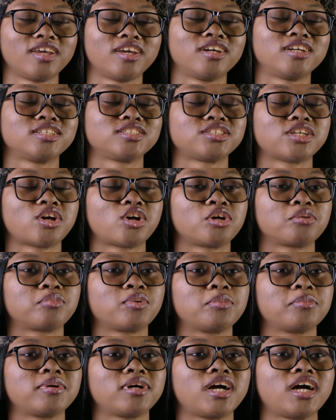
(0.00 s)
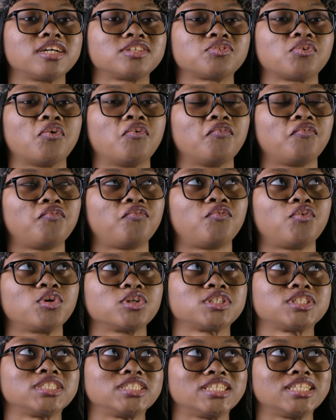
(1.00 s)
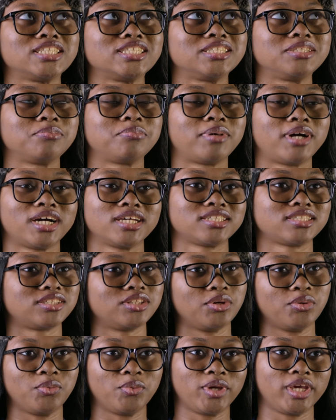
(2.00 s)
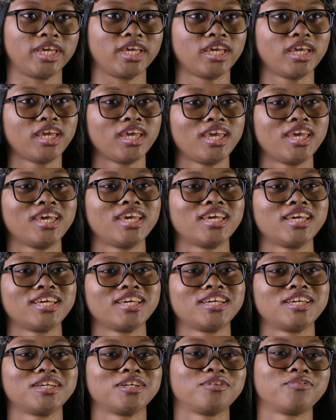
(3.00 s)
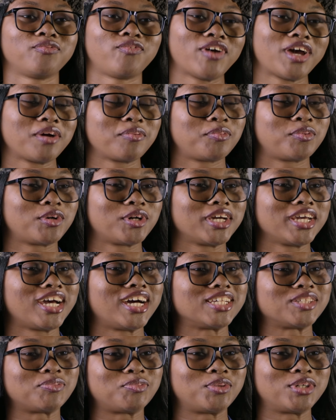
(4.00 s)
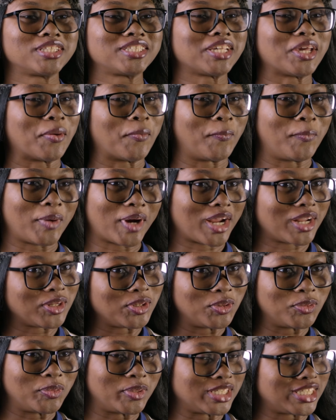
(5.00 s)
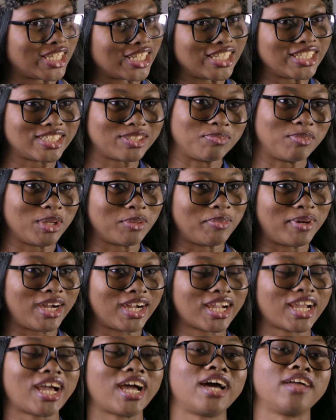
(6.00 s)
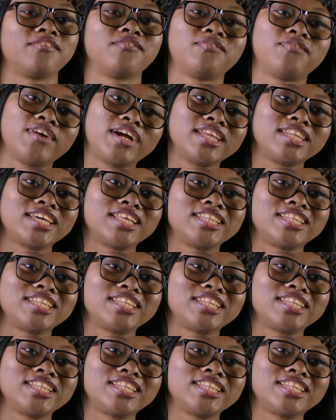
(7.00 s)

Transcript: Sharon Okpamen has unfortunately passed away. Fireboy has bought a brand new Mercedes Maybach and finally